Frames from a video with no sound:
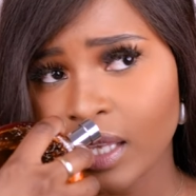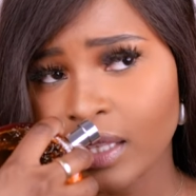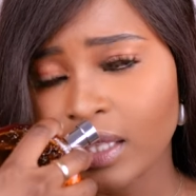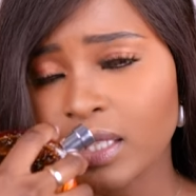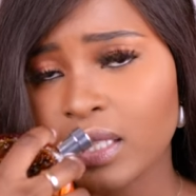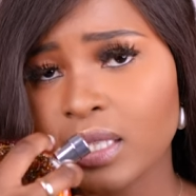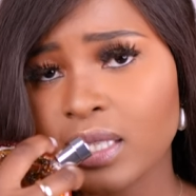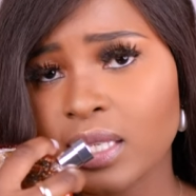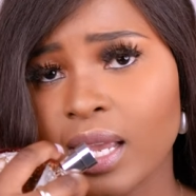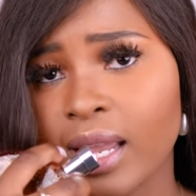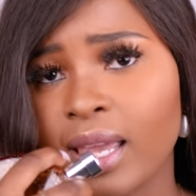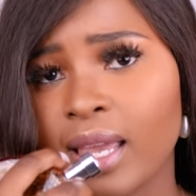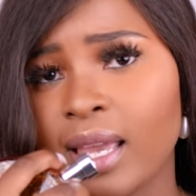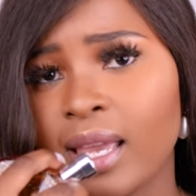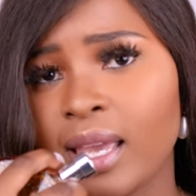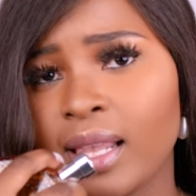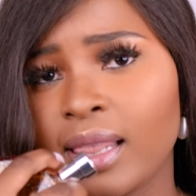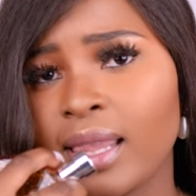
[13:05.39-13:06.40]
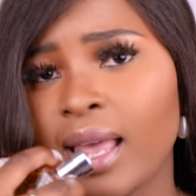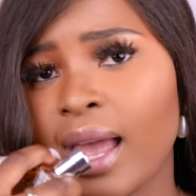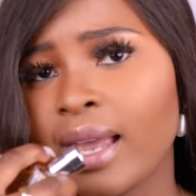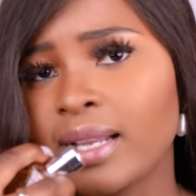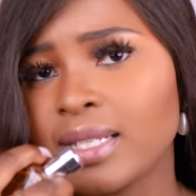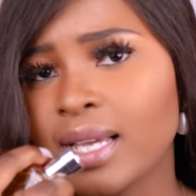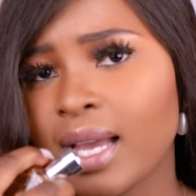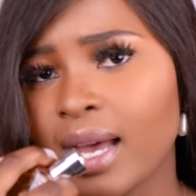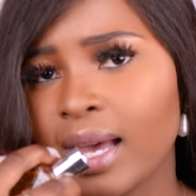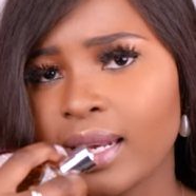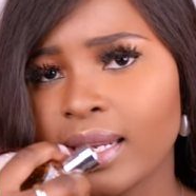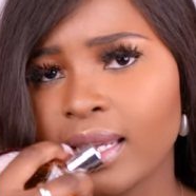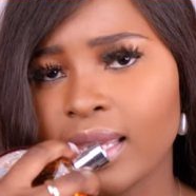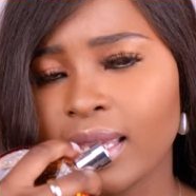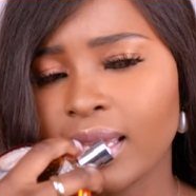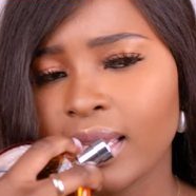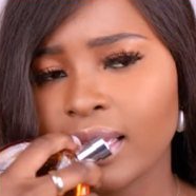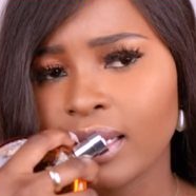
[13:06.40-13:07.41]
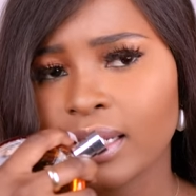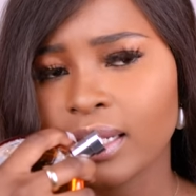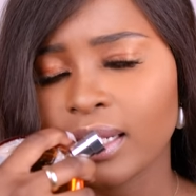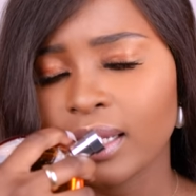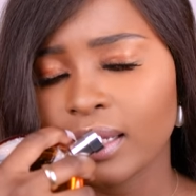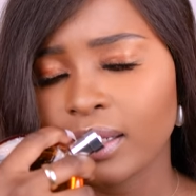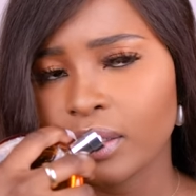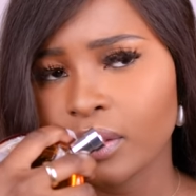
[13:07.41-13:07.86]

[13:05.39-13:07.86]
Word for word: This is like a, a light cardigan,